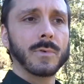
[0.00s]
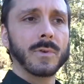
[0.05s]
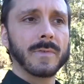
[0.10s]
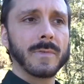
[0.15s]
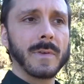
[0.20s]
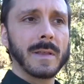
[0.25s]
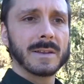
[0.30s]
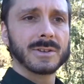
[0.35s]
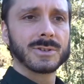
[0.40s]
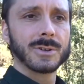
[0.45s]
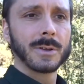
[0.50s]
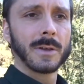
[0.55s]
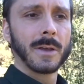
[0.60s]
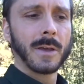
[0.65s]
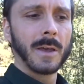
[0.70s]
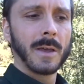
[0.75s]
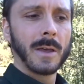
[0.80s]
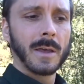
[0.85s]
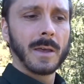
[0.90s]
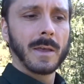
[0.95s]
fulfills
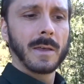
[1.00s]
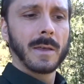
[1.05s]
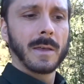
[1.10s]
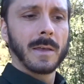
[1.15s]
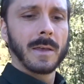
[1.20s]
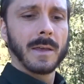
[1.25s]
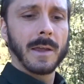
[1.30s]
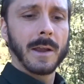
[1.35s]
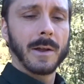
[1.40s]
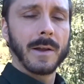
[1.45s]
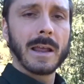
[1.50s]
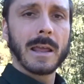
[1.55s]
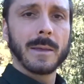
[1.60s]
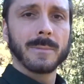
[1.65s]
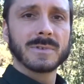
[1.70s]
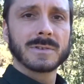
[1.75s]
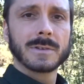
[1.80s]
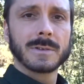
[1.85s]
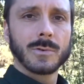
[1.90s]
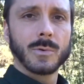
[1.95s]
her
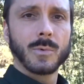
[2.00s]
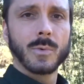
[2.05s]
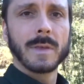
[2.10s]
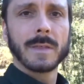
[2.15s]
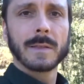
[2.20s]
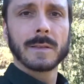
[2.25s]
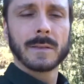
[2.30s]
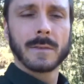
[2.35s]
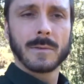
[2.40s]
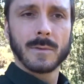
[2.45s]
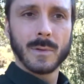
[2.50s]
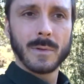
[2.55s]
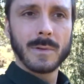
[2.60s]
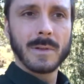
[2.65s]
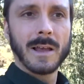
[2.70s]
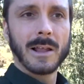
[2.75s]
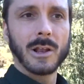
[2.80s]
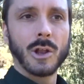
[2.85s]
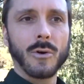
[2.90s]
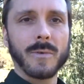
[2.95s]
aims with
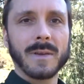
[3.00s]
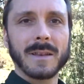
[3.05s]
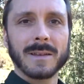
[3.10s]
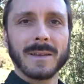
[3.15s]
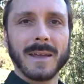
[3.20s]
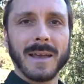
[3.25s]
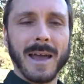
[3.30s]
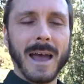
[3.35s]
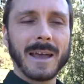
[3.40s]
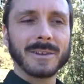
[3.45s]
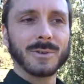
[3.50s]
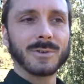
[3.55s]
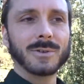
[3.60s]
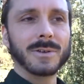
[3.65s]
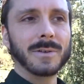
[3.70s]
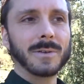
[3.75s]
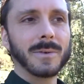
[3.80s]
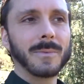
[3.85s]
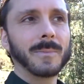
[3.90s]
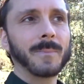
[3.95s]
a loving
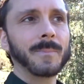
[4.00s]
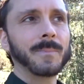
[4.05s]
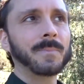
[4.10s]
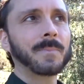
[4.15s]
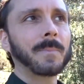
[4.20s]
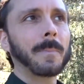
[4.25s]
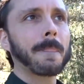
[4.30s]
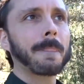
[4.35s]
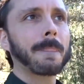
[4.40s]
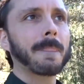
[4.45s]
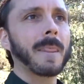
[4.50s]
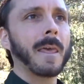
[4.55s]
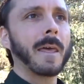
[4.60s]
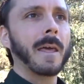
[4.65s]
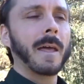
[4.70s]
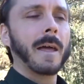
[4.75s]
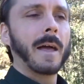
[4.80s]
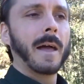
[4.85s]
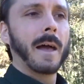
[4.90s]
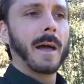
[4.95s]
attitude,
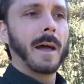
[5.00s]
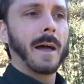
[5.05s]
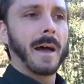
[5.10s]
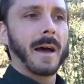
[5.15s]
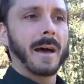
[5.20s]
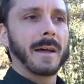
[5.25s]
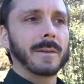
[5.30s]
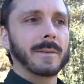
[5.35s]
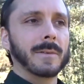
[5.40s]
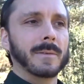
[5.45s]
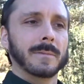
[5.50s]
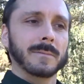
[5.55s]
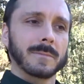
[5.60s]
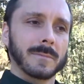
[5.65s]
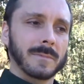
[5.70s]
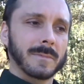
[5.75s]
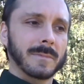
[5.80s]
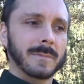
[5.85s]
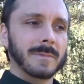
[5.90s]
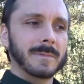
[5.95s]
and
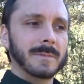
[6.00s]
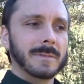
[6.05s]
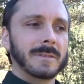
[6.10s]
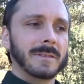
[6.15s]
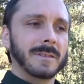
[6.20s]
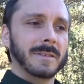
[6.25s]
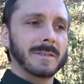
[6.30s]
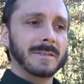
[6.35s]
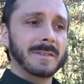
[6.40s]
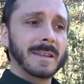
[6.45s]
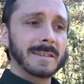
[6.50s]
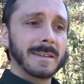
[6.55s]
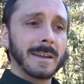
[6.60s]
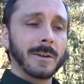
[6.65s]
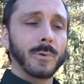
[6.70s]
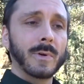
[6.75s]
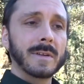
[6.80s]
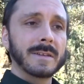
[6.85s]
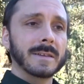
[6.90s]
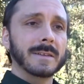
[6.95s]
this
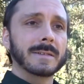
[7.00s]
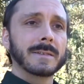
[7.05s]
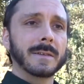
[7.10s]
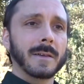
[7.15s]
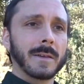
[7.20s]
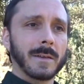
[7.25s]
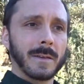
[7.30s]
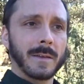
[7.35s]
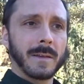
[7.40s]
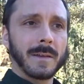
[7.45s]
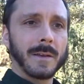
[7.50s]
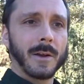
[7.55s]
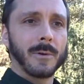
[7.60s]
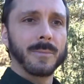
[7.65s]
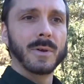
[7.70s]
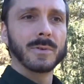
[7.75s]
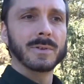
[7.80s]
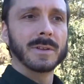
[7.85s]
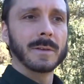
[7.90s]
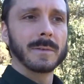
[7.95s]
increases her
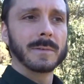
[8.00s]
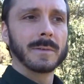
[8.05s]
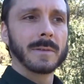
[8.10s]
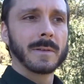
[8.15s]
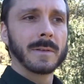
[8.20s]
beauty.